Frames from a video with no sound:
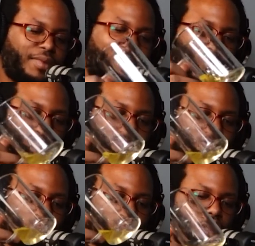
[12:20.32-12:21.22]
I was
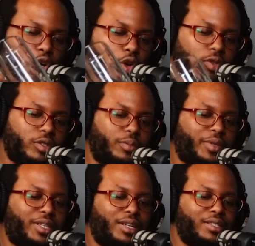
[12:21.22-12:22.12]
concerned
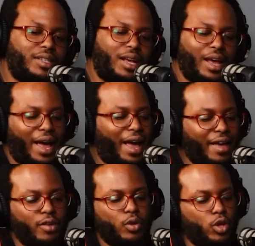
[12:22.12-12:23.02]
because
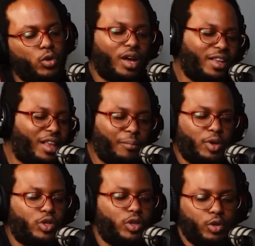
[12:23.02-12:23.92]
uh, you, I'm
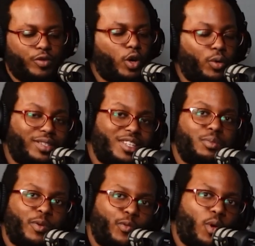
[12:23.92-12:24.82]
pretty sure you've noticed this
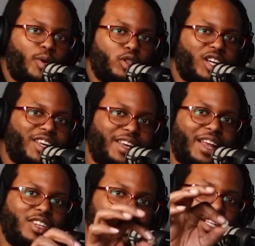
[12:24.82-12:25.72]
before when looking at
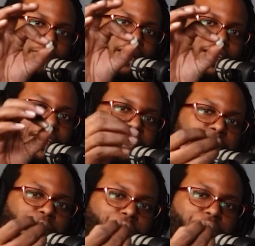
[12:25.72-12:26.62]
a Jelly Belly.
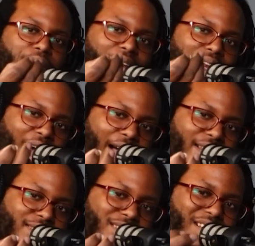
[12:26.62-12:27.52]
It
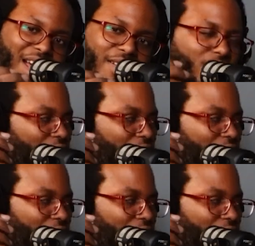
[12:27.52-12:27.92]
has this kind of